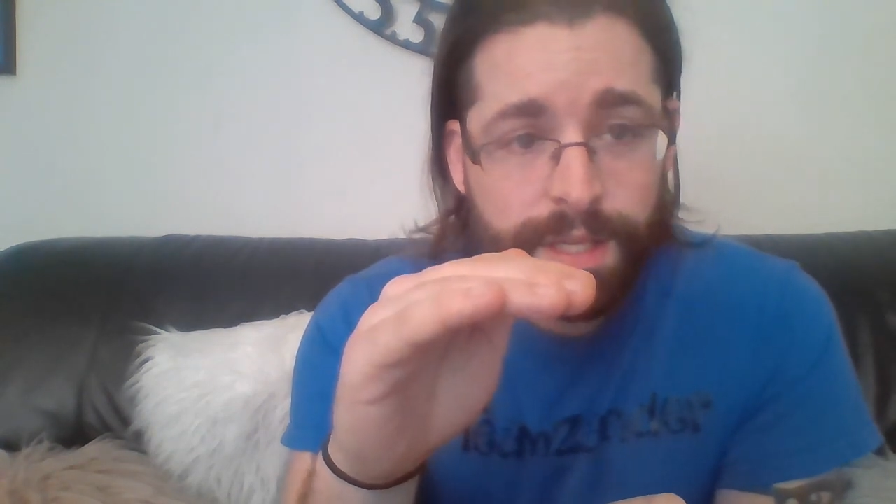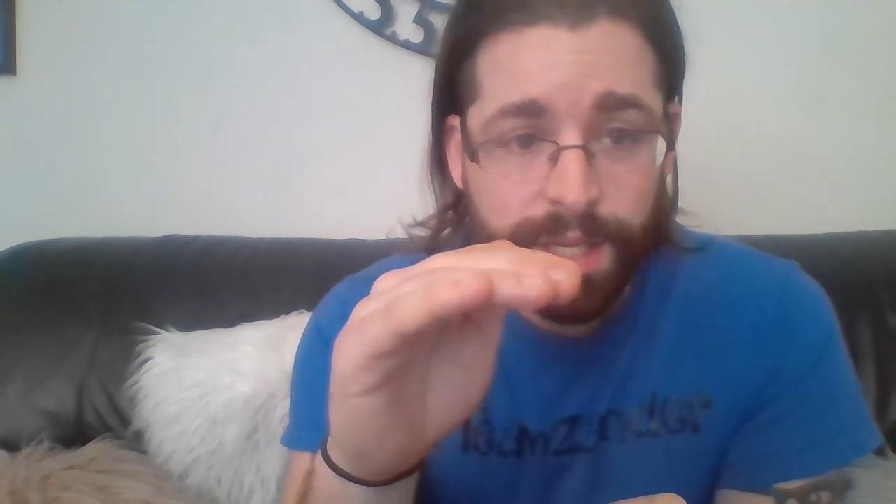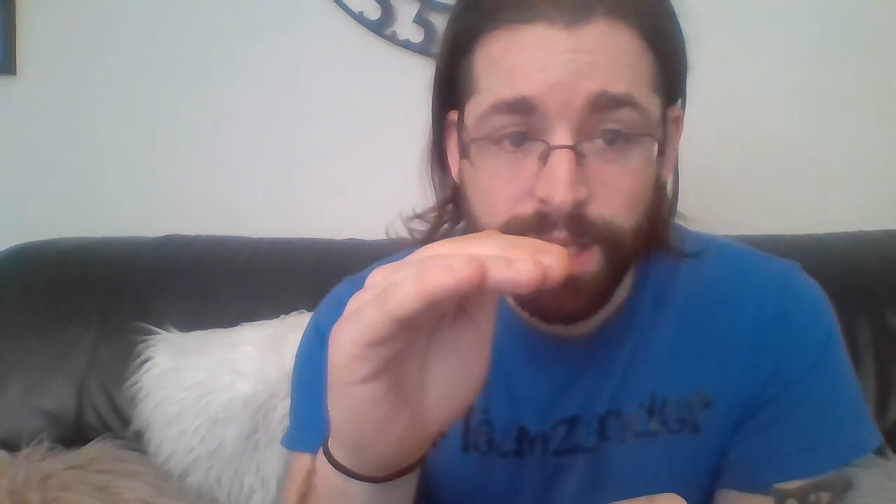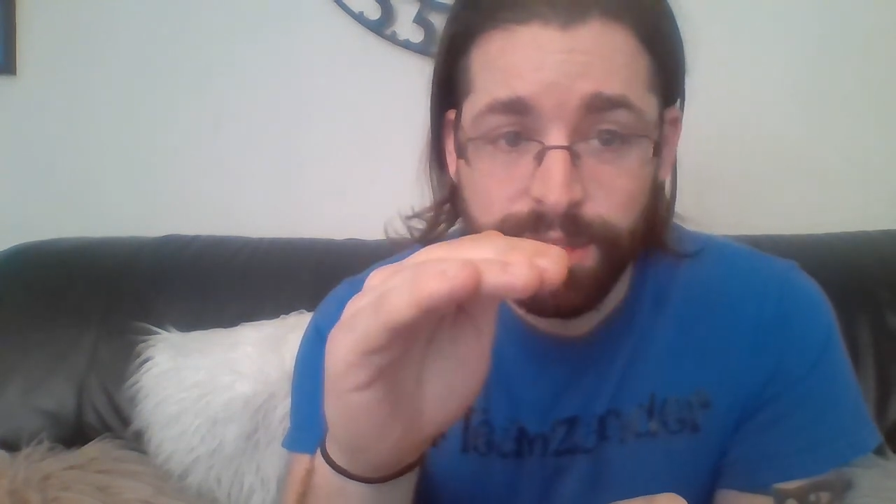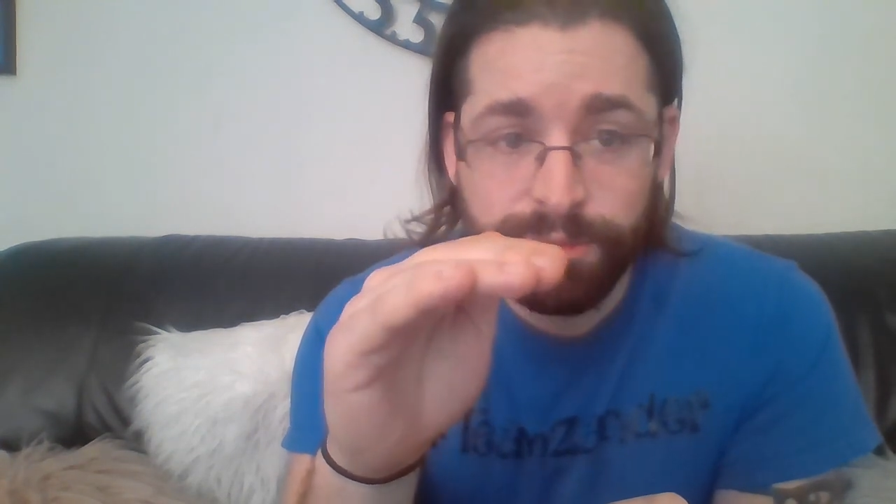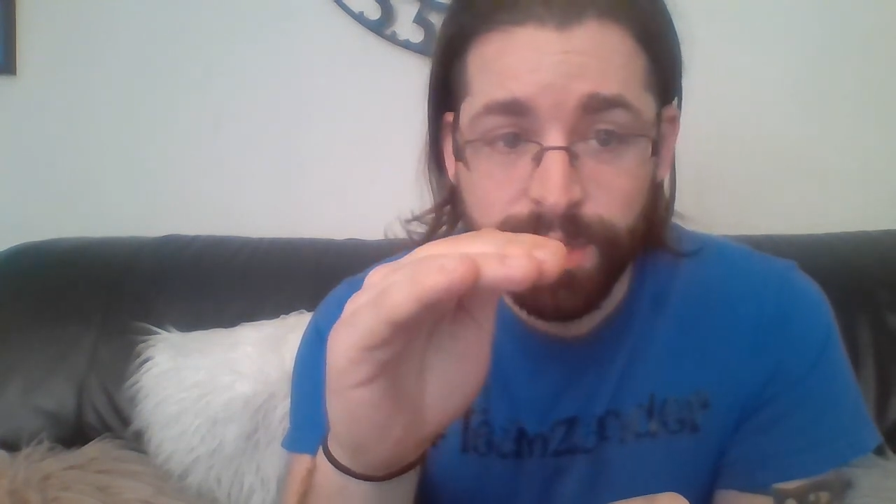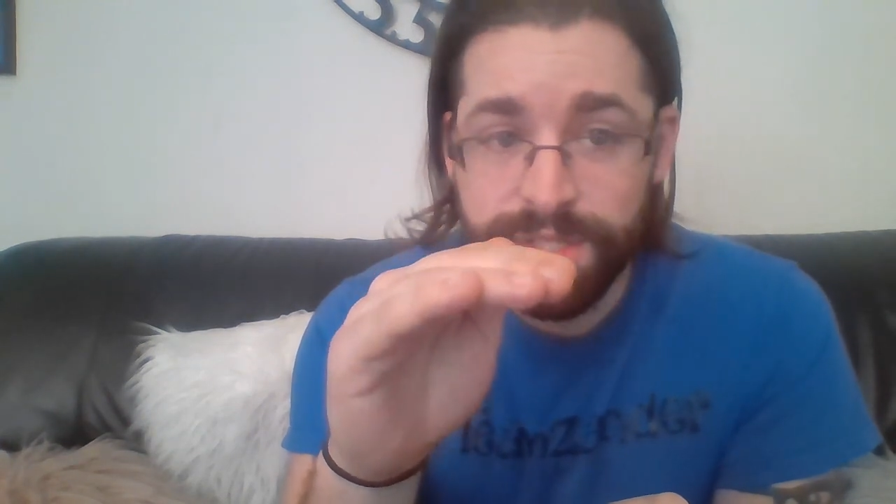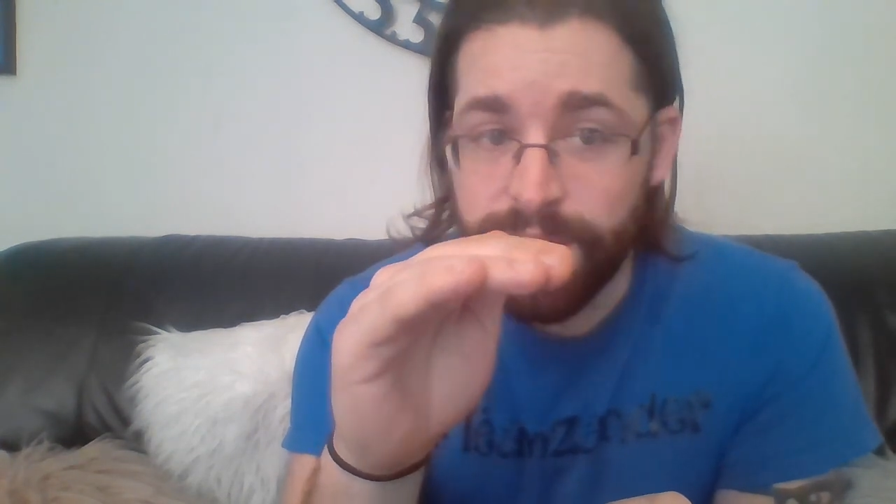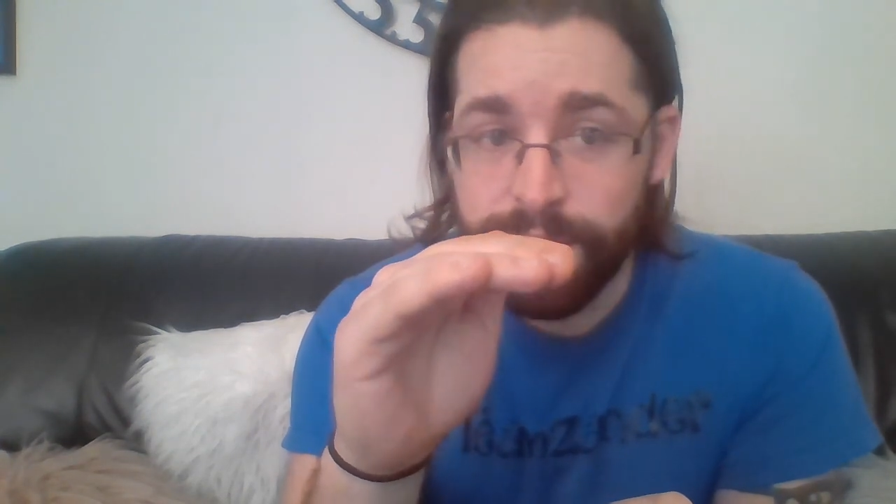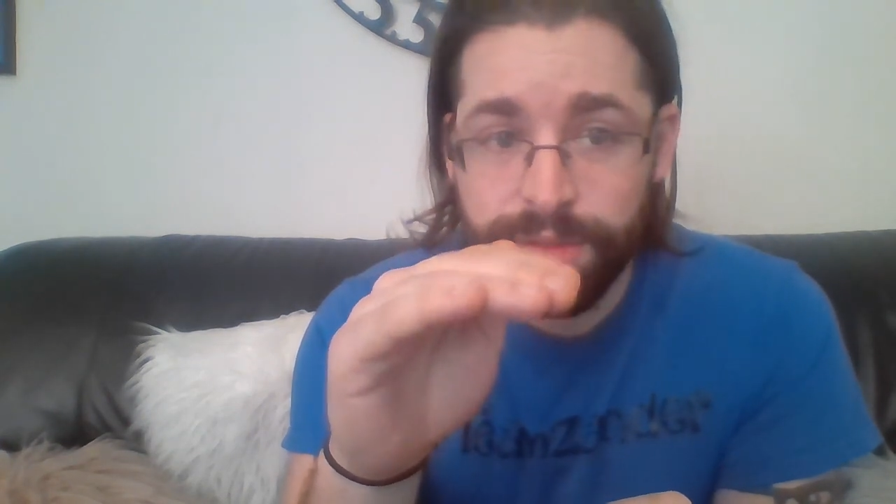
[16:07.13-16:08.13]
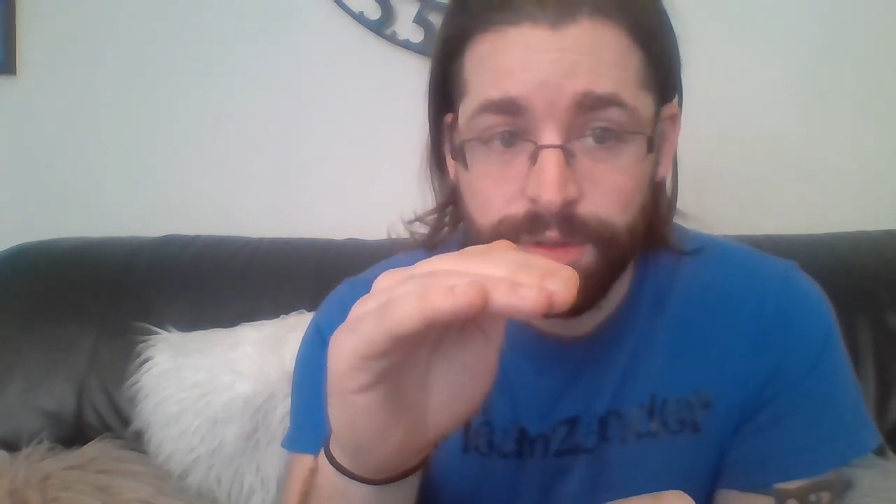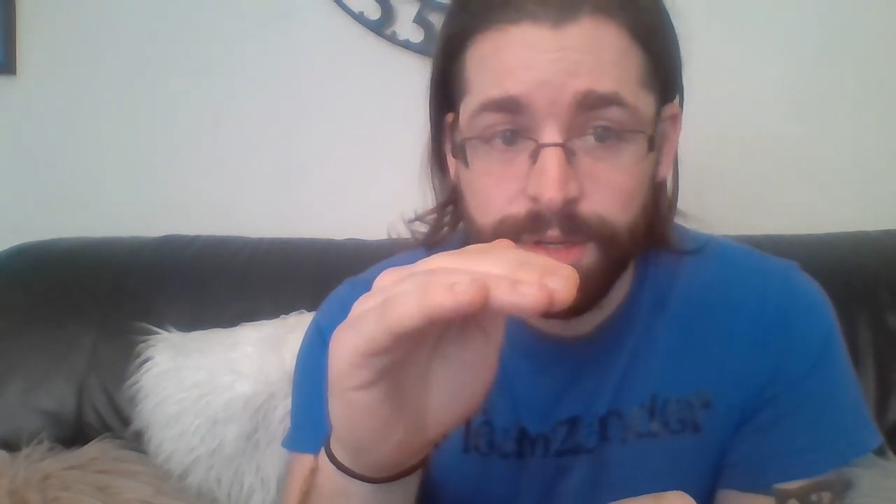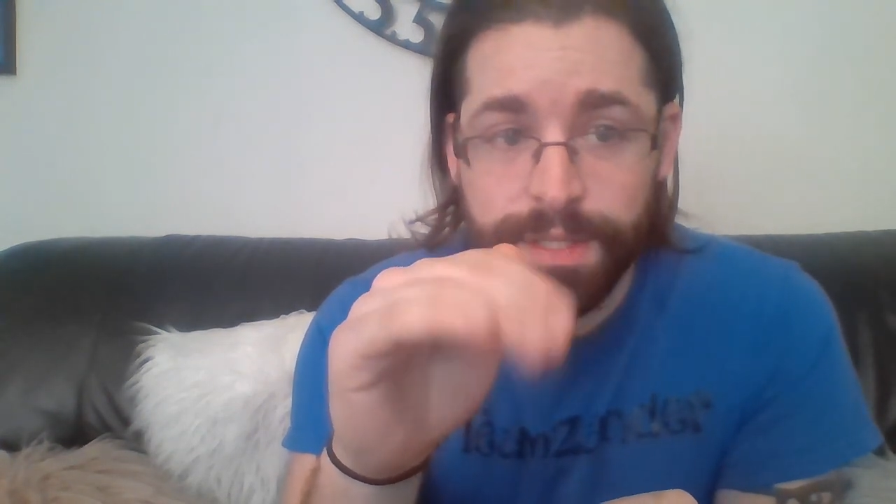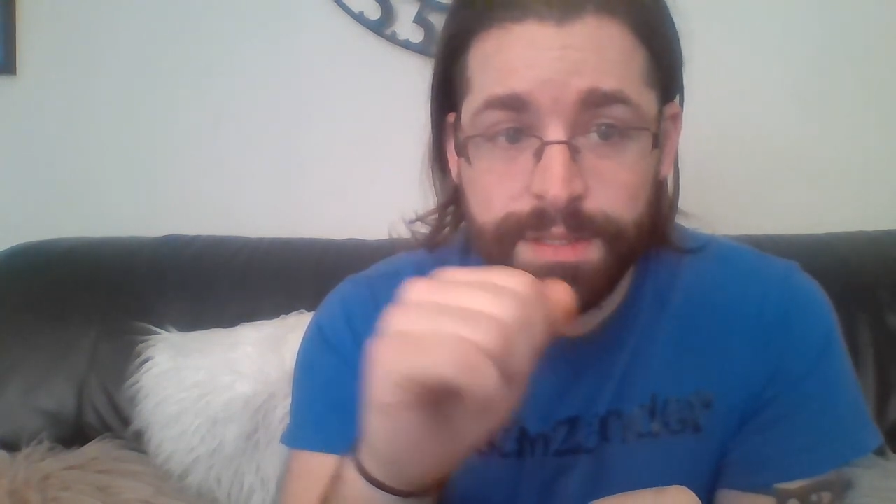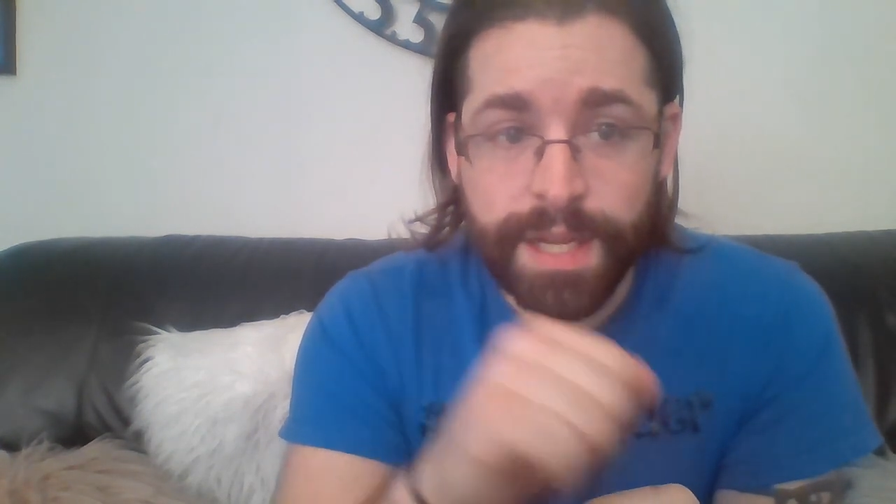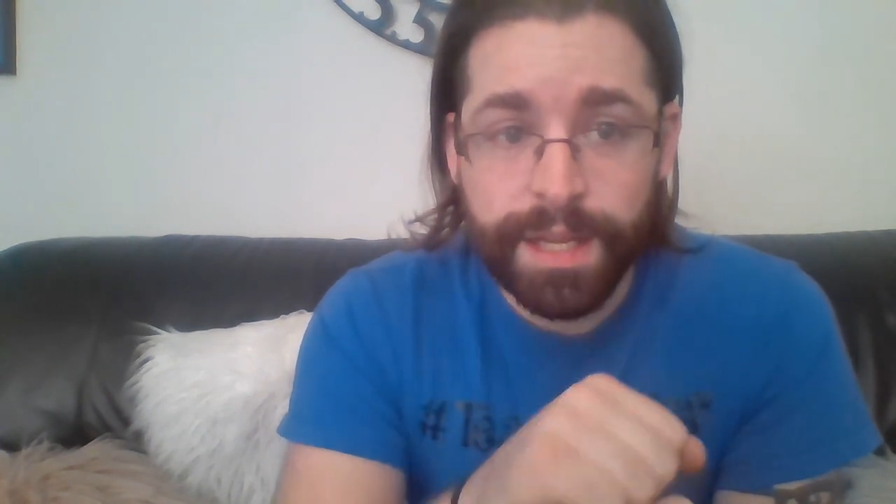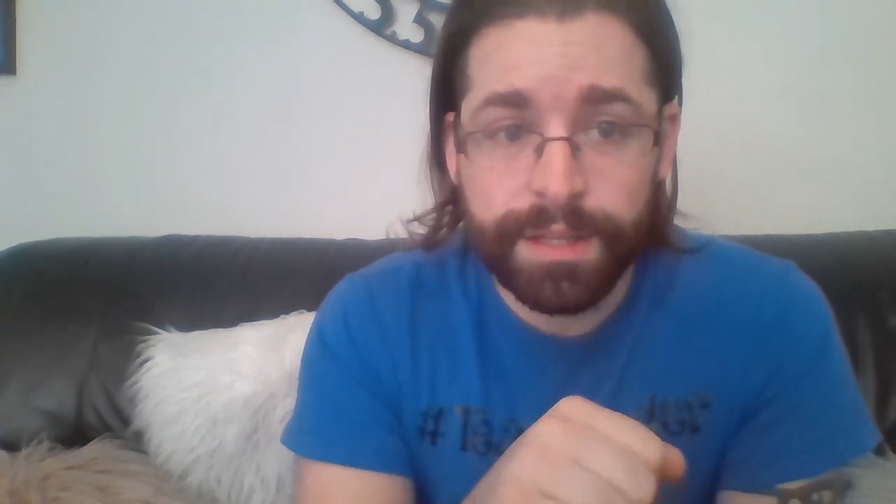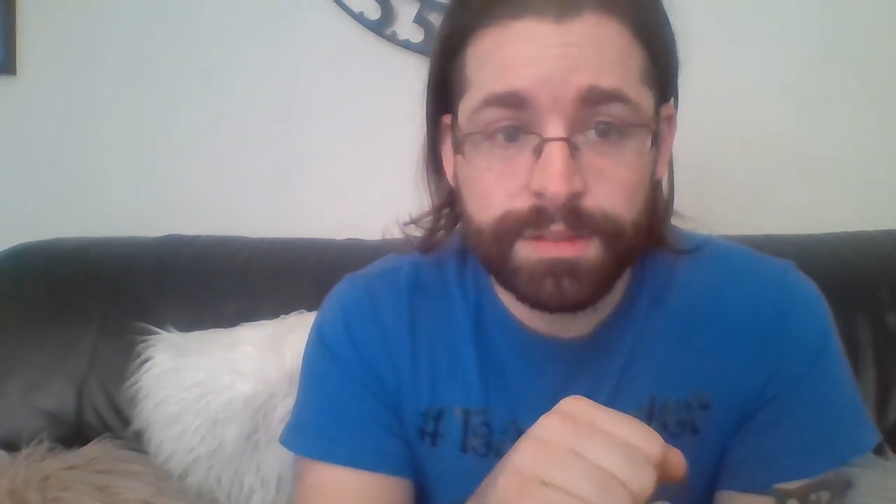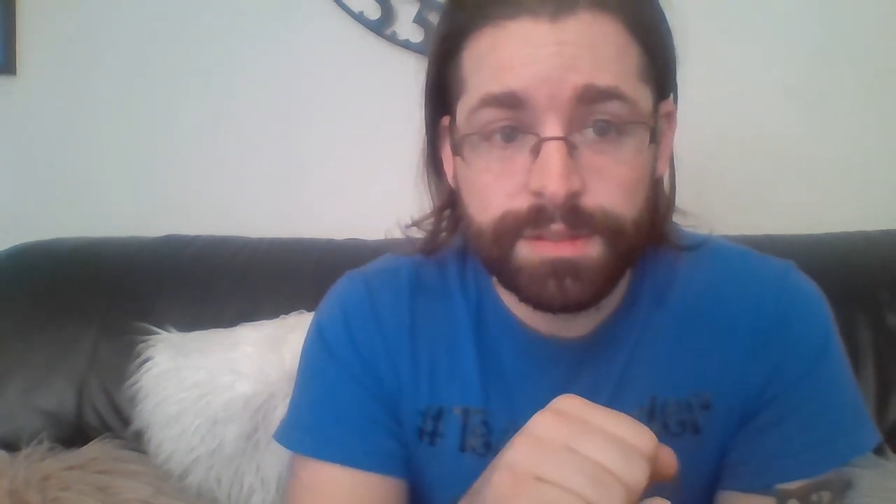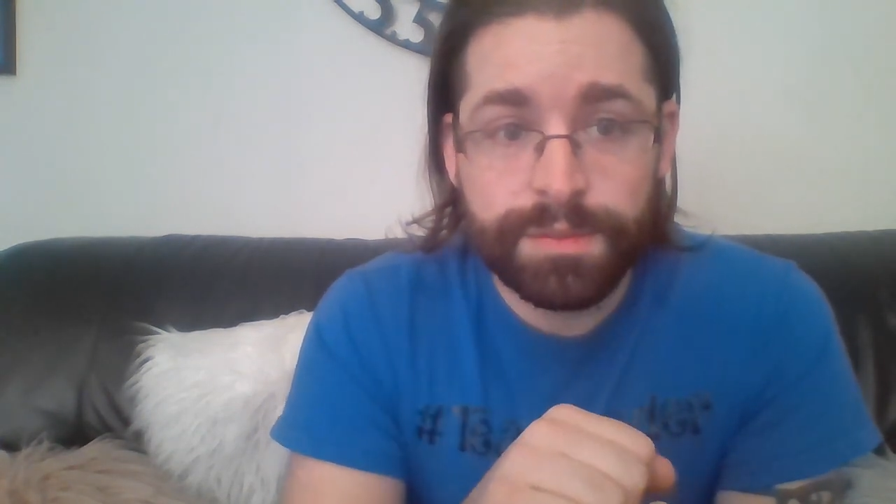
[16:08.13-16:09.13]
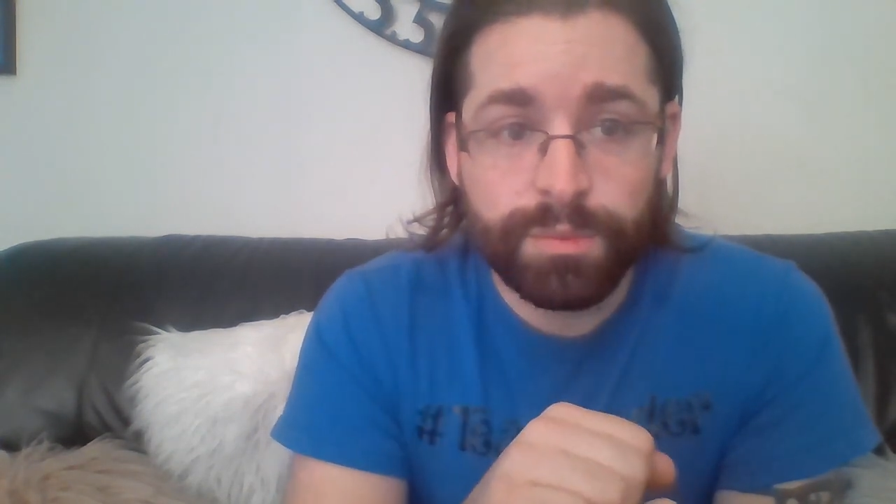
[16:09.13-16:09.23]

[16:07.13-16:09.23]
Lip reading: and you've reached that 30 talent